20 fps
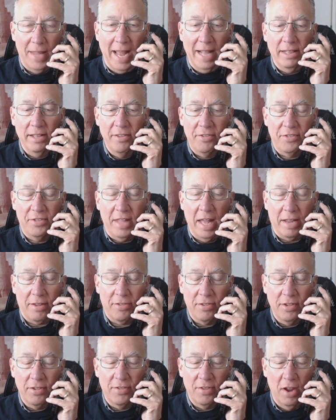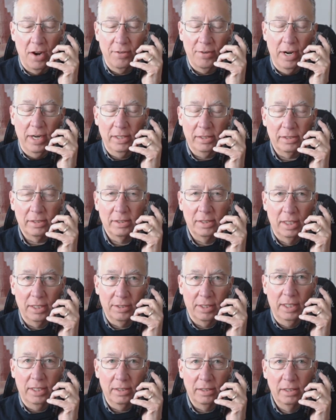Dallas, Texas. All right.
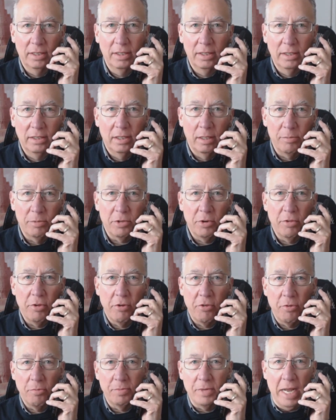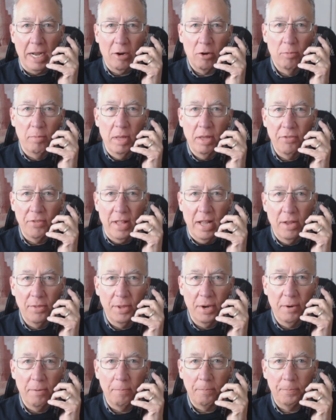All right. I'm sure there's some Taco Bells
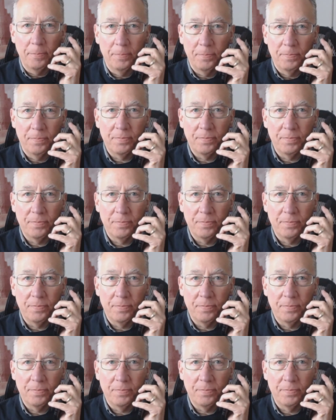down there.